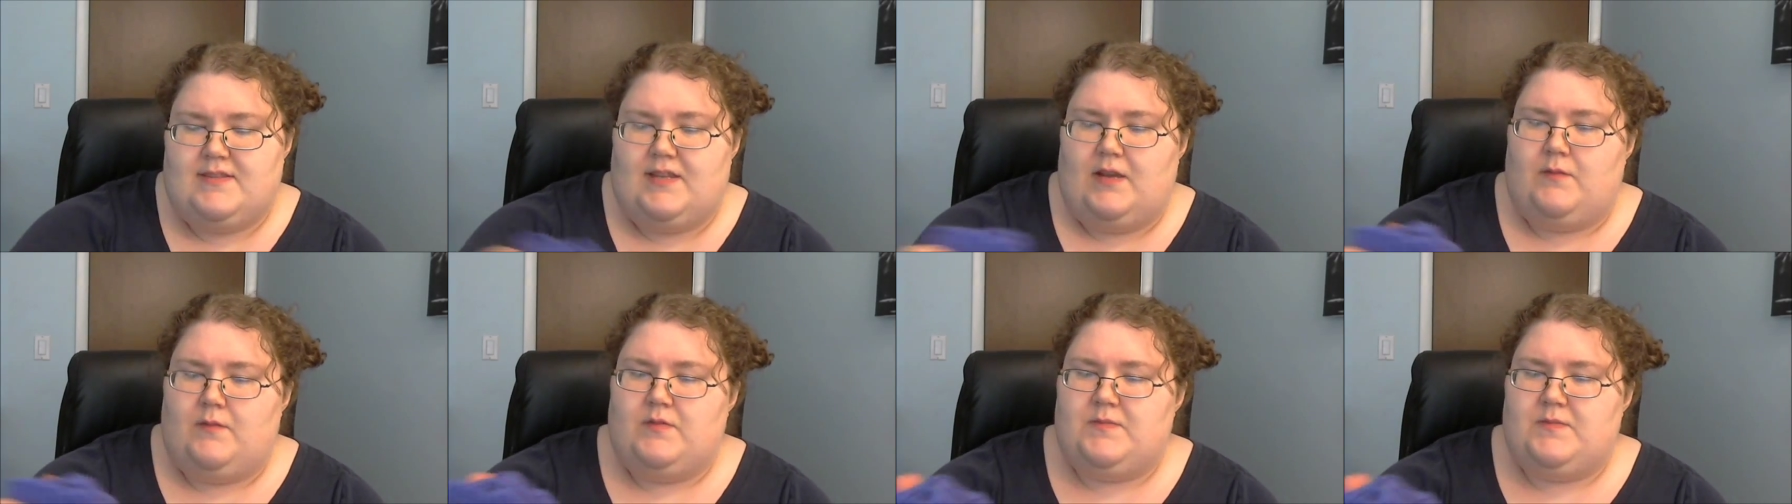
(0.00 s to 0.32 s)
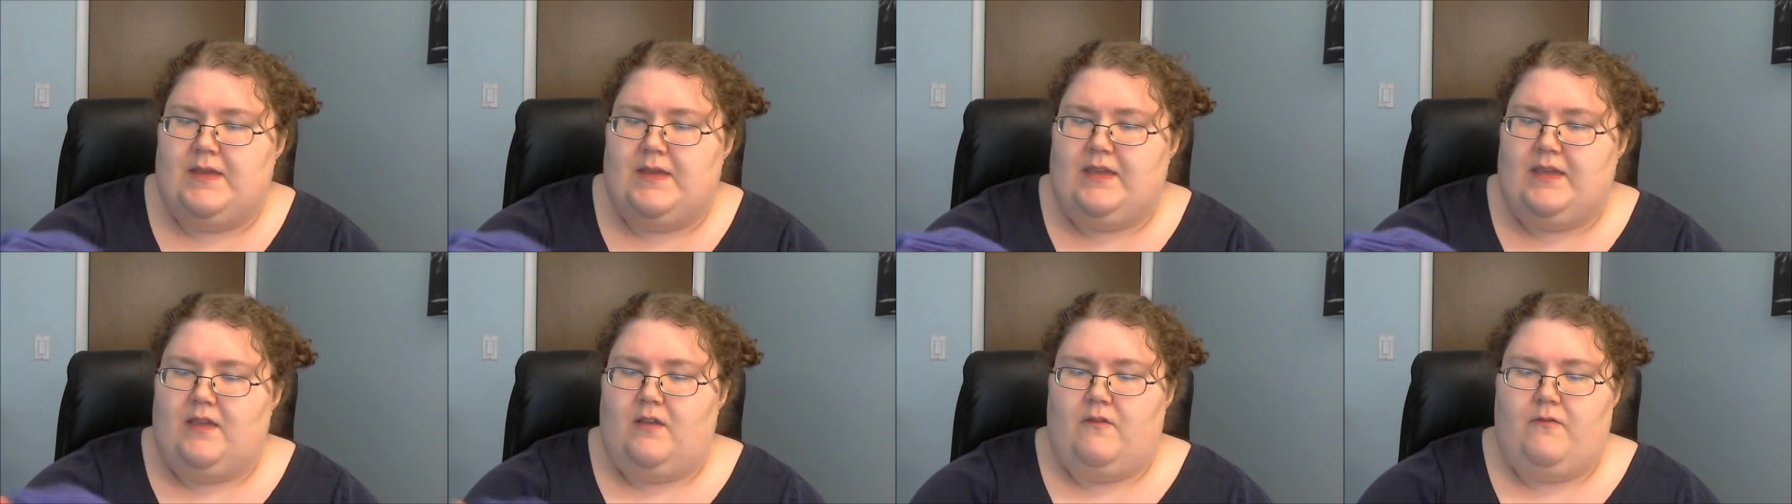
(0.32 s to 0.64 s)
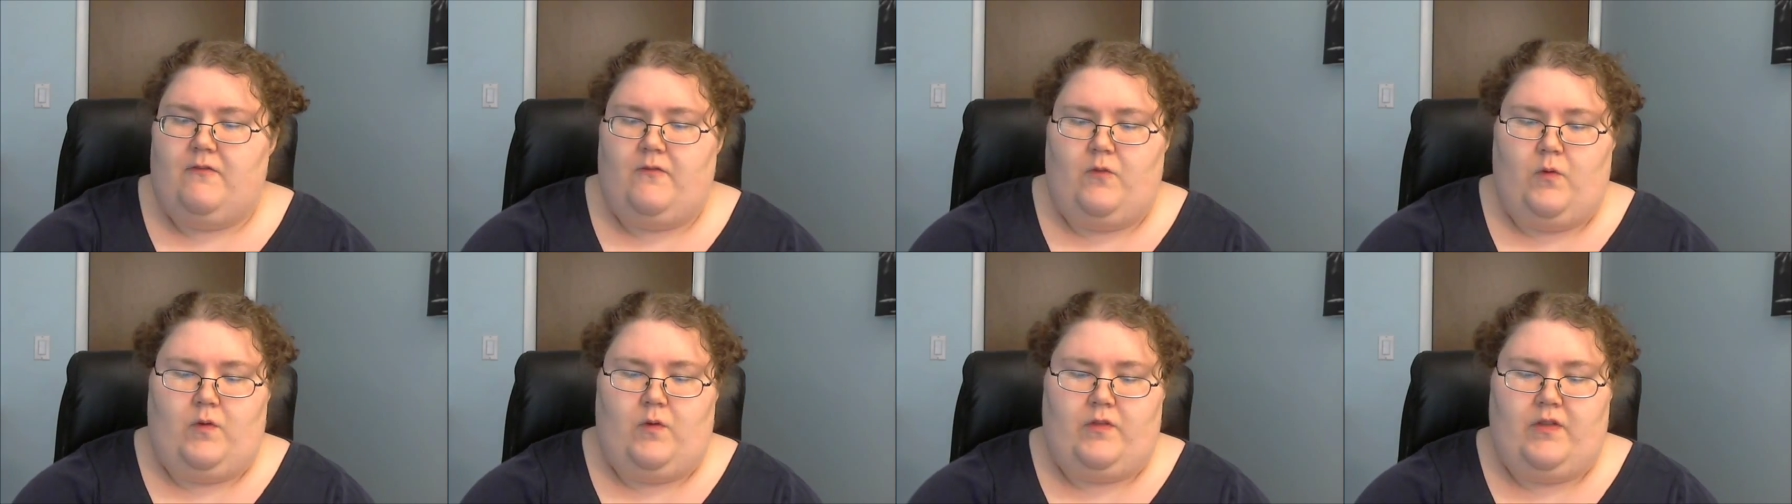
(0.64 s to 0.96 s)
that I was making
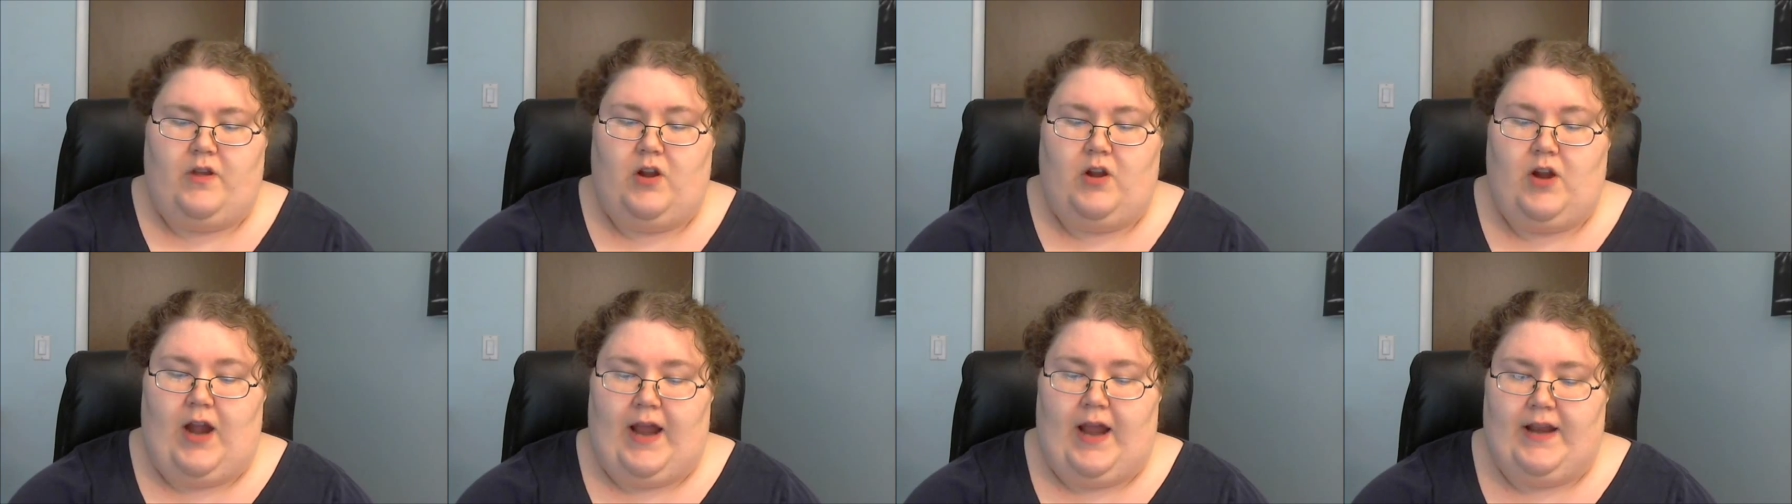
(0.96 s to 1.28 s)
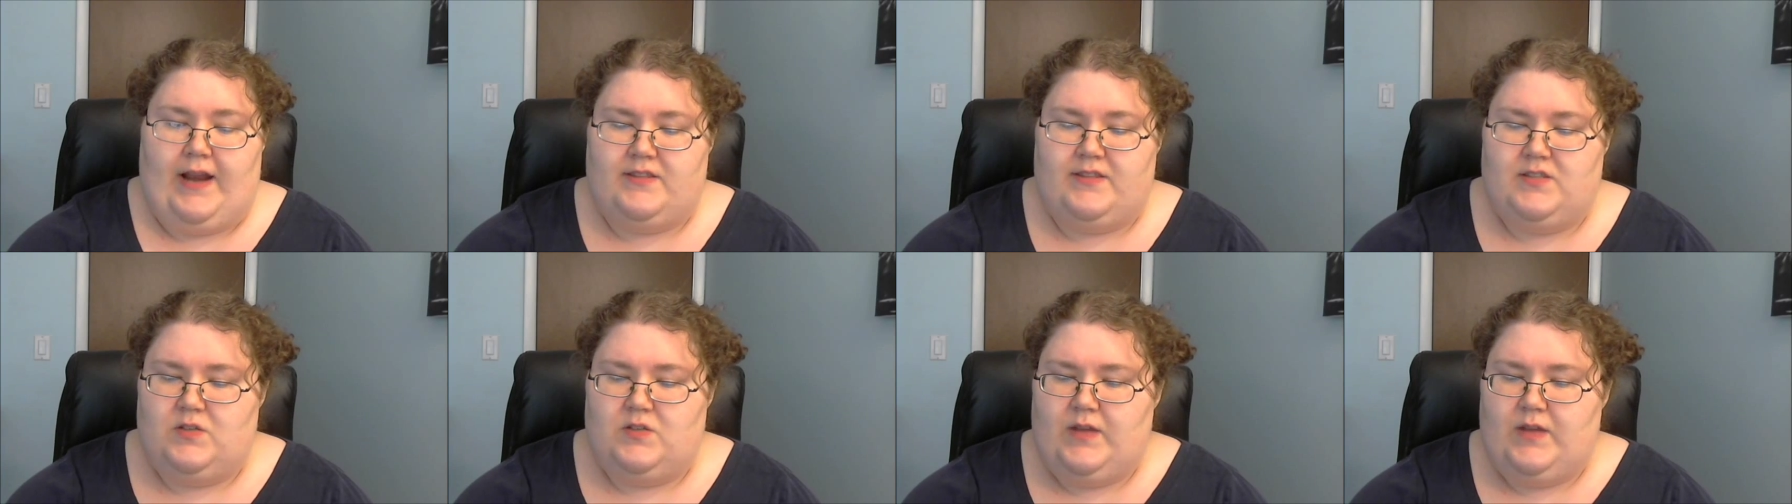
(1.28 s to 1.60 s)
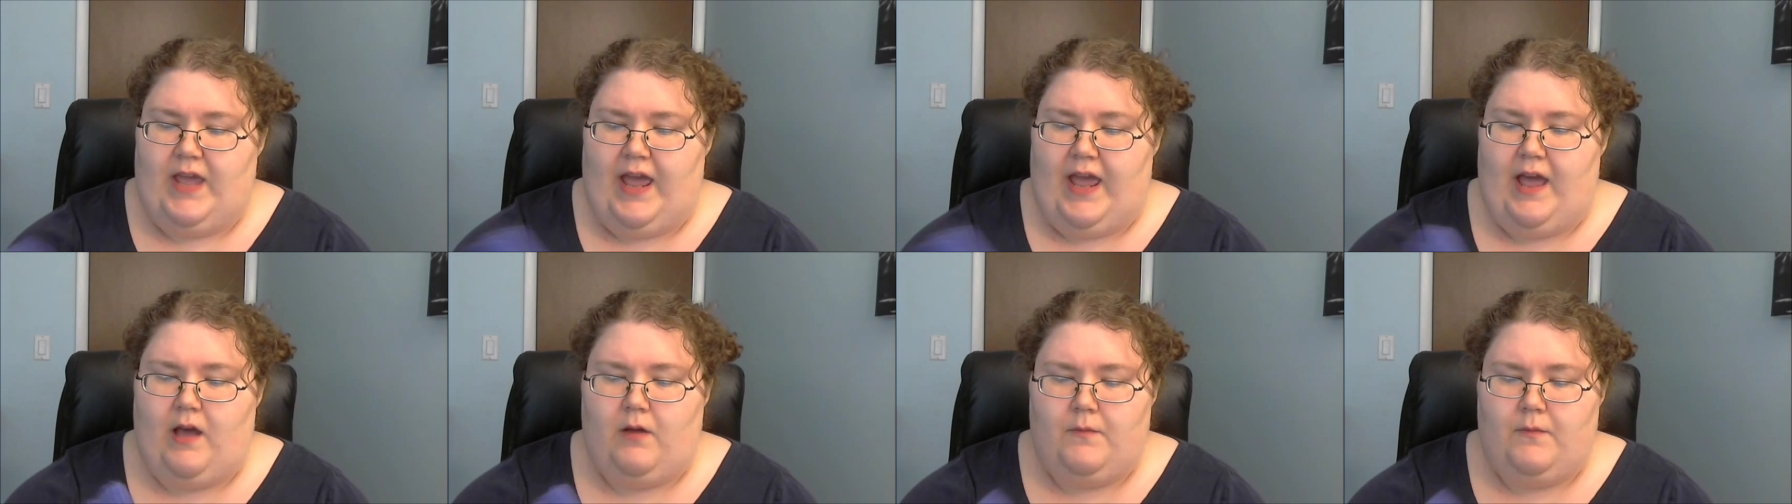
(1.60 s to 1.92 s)
for the
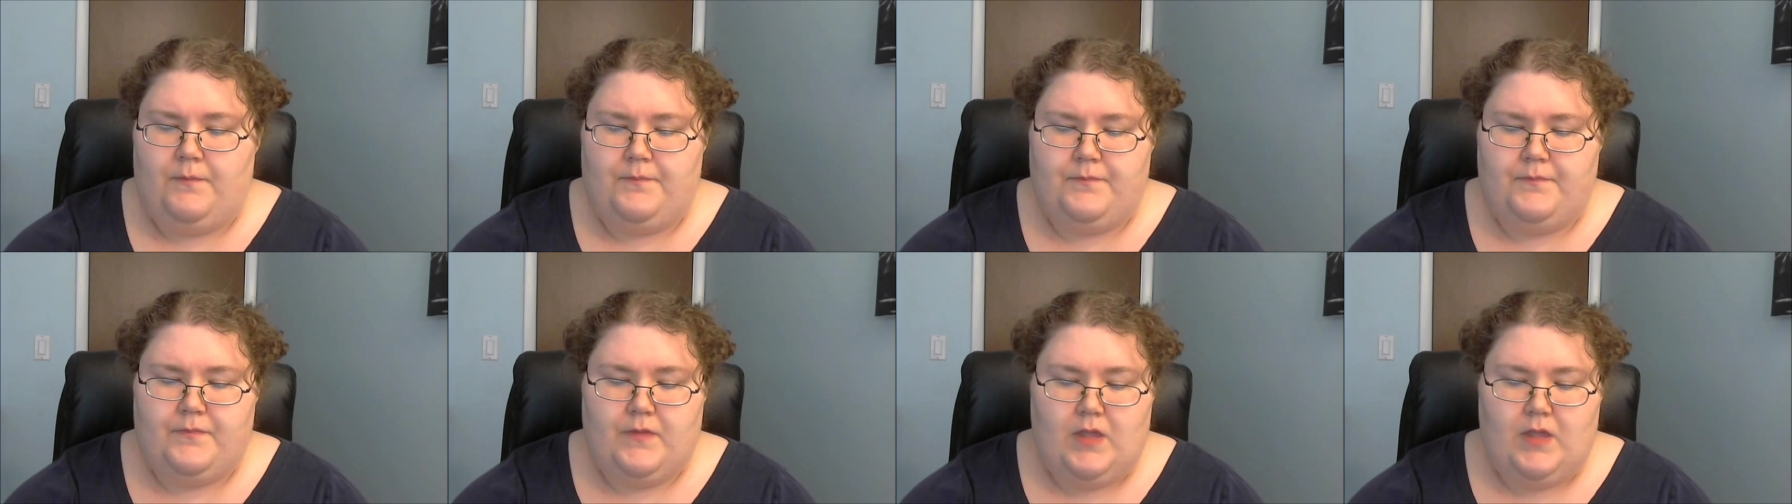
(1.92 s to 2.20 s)
Gratitude Cow.